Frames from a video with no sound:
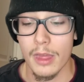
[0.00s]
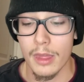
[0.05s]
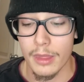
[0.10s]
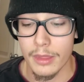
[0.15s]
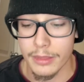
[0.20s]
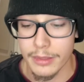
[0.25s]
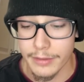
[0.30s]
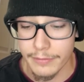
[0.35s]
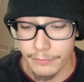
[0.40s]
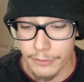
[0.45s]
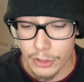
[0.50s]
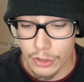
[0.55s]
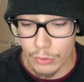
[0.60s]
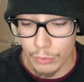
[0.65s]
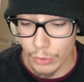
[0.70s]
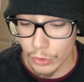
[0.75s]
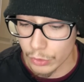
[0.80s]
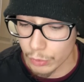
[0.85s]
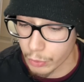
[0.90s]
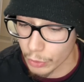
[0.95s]

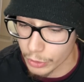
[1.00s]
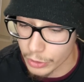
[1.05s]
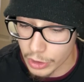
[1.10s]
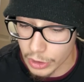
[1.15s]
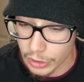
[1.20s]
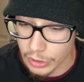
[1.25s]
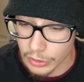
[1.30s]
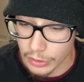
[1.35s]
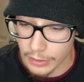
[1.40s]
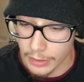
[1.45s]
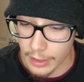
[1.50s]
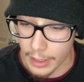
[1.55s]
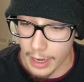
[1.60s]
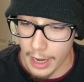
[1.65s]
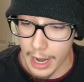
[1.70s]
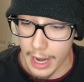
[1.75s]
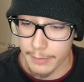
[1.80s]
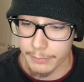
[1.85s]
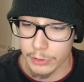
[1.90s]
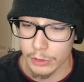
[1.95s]
visuals were just
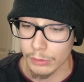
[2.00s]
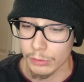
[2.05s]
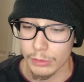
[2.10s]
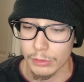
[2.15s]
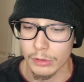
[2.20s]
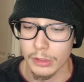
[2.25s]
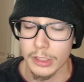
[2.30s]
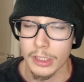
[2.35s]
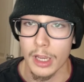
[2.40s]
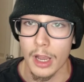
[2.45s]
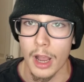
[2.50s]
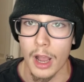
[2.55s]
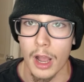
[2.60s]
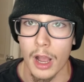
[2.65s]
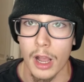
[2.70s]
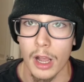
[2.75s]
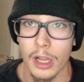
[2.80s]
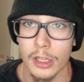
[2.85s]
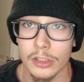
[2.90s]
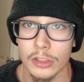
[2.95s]
absolutely
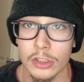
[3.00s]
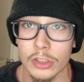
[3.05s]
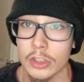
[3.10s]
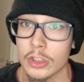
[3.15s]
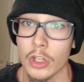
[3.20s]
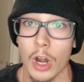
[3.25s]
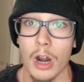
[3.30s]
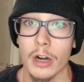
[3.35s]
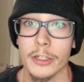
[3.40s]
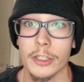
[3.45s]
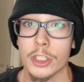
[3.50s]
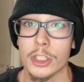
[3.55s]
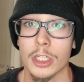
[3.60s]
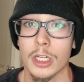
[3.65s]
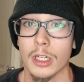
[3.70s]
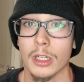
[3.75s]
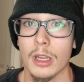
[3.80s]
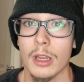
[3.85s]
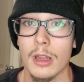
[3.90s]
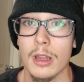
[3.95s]

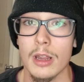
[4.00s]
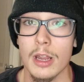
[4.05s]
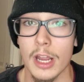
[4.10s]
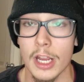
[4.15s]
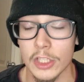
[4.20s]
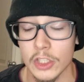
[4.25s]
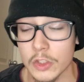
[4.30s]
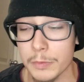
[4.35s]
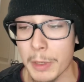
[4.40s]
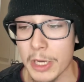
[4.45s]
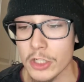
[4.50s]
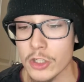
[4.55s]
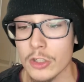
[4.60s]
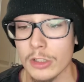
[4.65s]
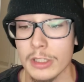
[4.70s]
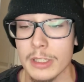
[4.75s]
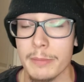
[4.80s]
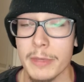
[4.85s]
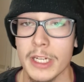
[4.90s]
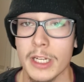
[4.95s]
astonishing,
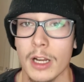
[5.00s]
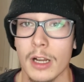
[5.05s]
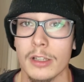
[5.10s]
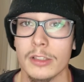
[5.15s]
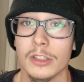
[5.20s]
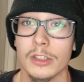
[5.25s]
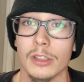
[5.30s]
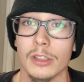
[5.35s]
especially because